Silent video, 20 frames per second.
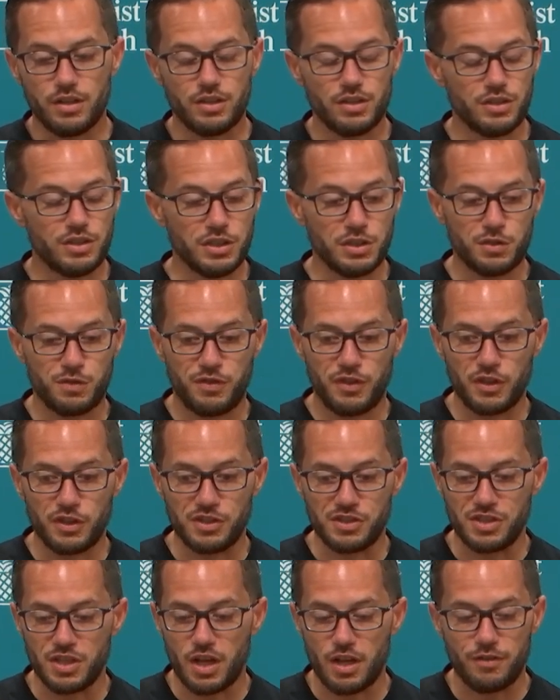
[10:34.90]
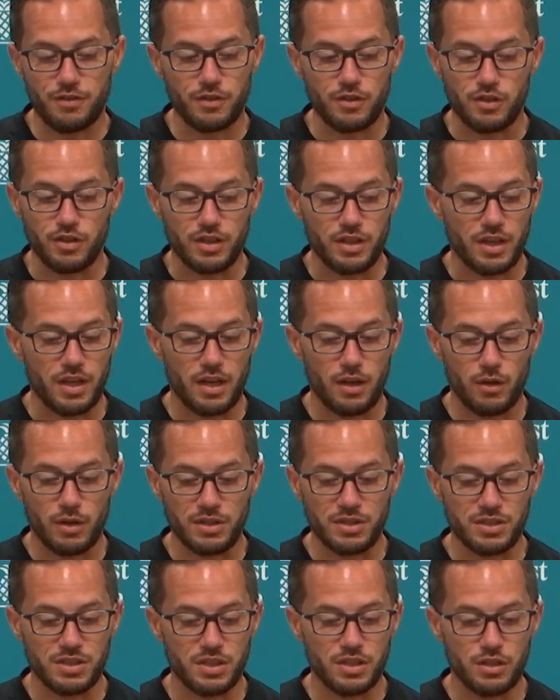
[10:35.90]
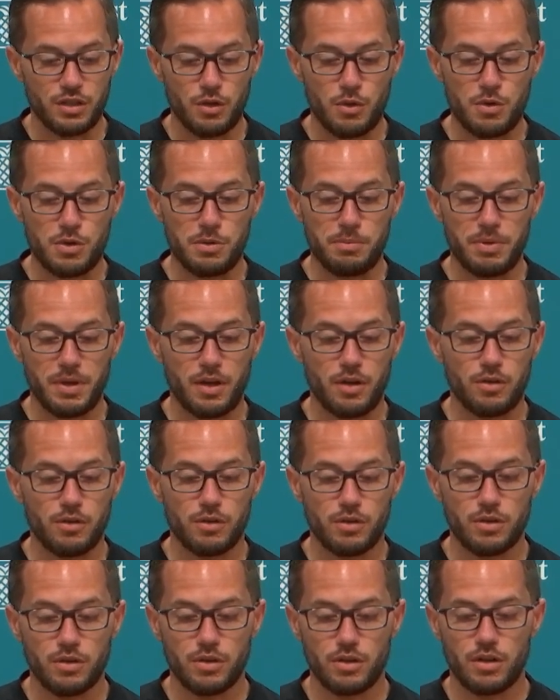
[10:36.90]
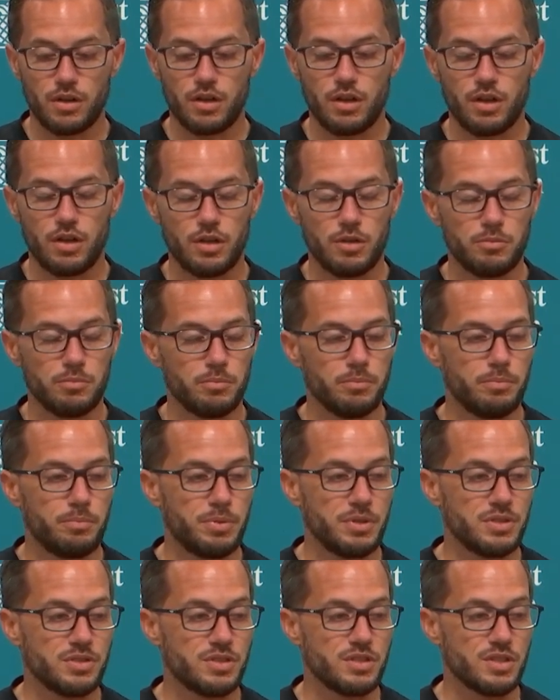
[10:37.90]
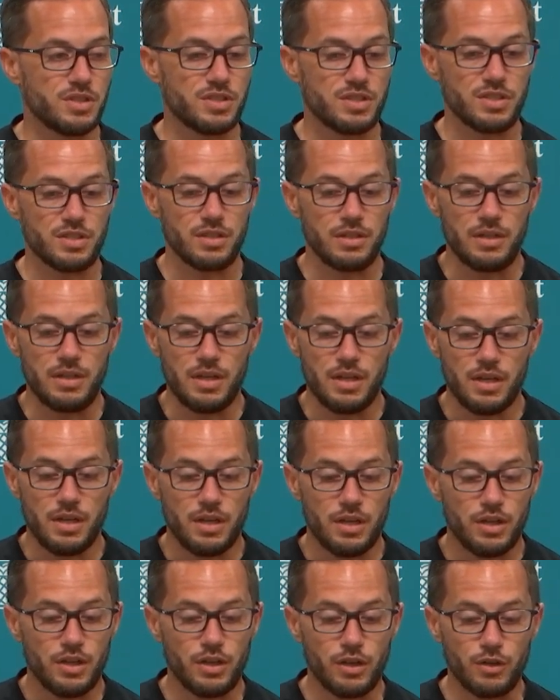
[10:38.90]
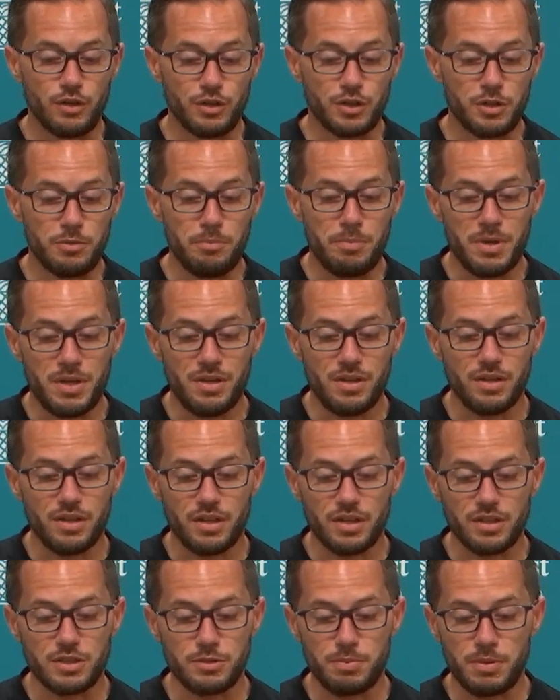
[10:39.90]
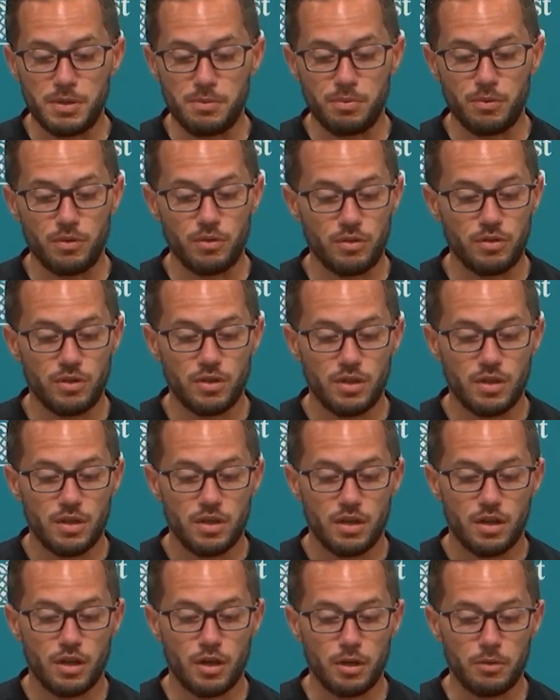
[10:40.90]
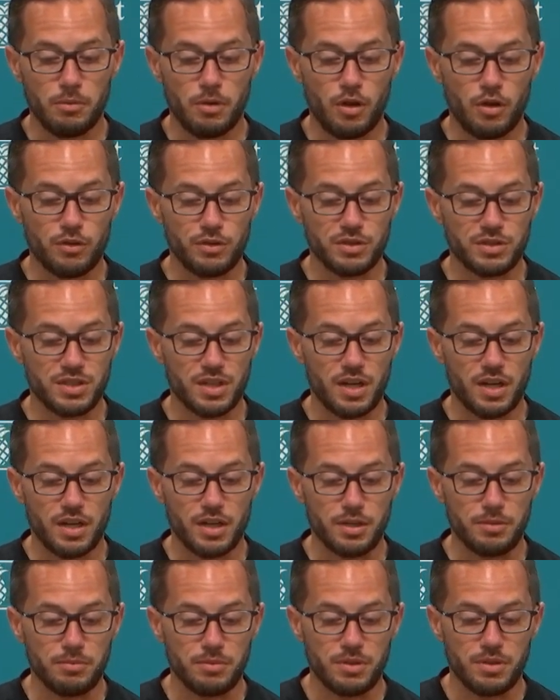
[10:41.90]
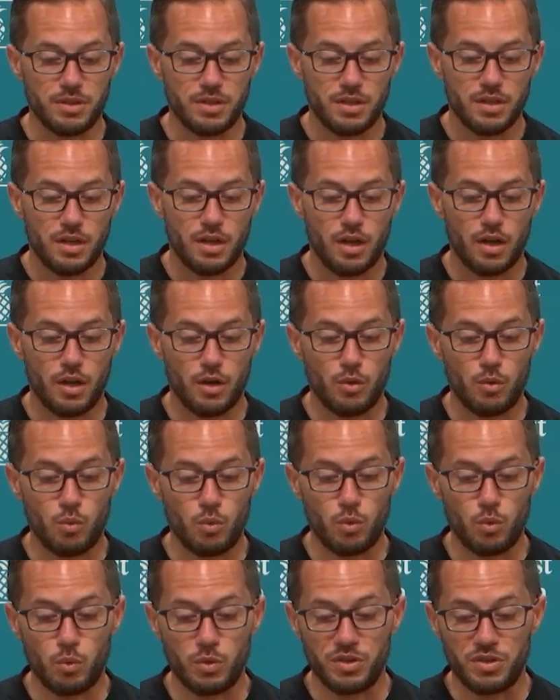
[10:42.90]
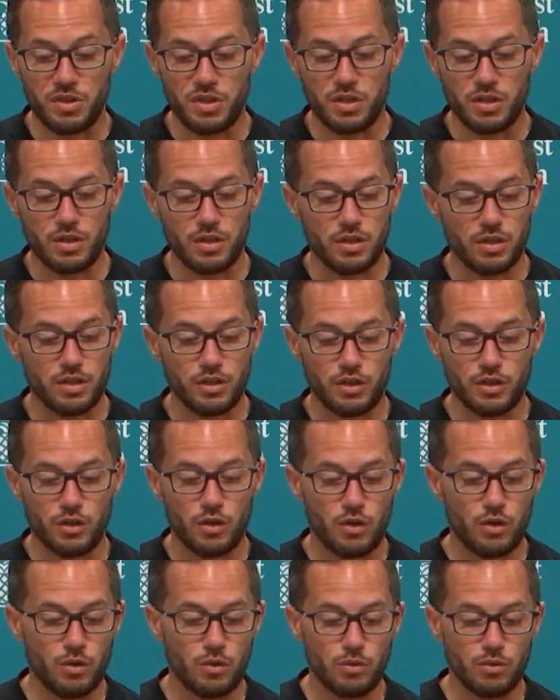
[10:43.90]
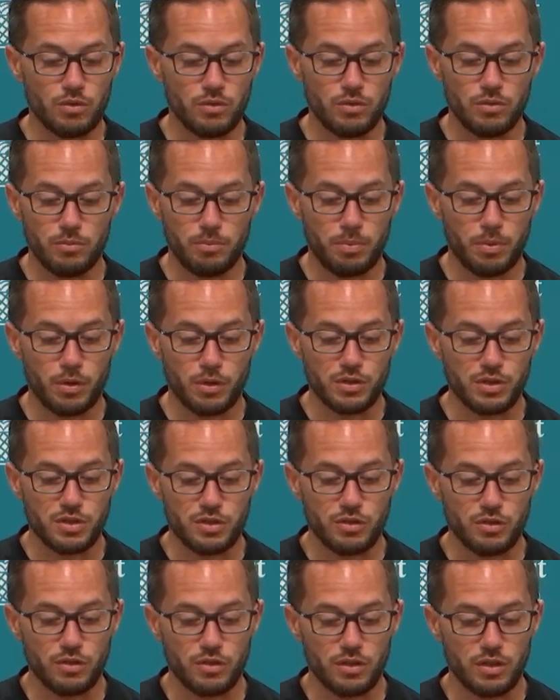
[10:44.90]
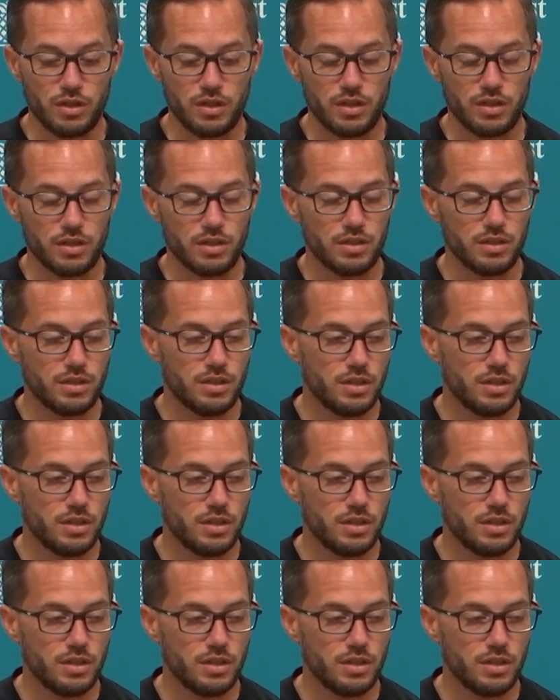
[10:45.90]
Just philosophically, how I see going about business, and you're competing against people all the time within your own personal,